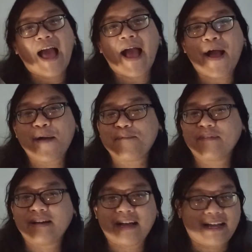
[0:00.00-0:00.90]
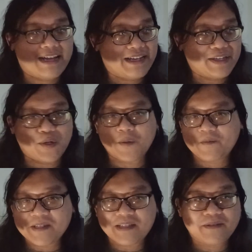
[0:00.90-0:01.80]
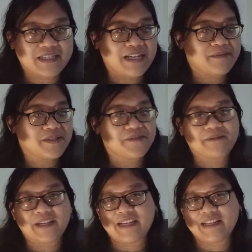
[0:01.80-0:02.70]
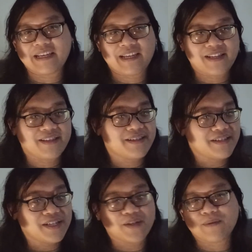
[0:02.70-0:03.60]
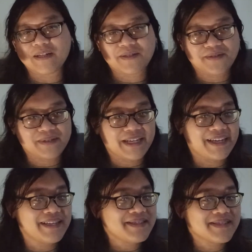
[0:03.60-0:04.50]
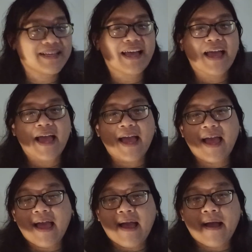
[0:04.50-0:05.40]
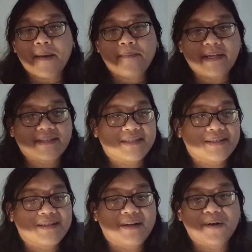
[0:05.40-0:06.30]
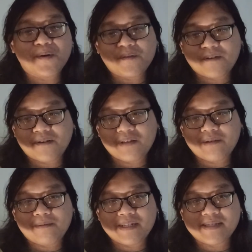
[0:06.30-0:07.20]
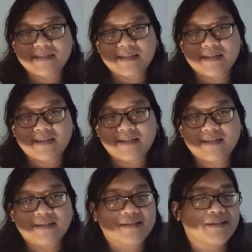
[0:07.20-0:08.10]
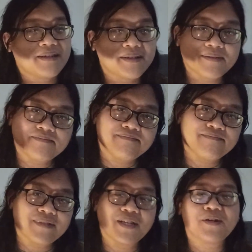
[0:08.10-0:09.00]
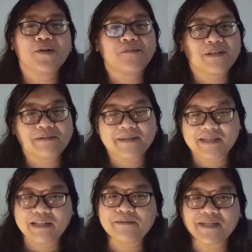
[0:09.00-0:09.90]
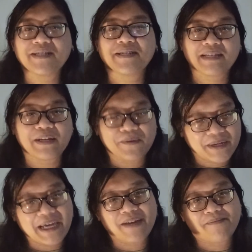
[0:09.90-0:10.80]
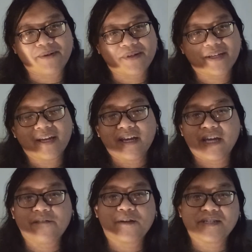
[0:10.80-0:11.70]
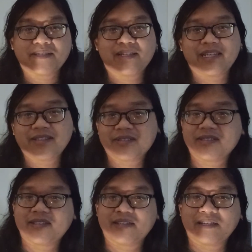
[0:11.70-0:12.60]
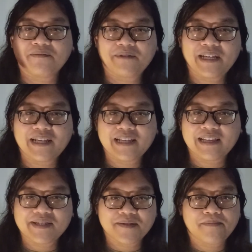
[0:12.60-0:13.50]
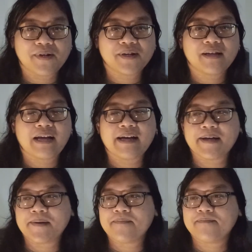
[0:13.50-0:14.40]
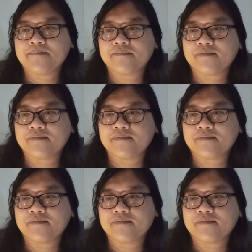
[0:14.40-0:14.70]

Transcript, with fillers: um, I obviously was able to read it in, you know, one or two days, uh, but overall it was, uh, you know, overall it was it was just an okay book. If you are still interested in reading this book, um,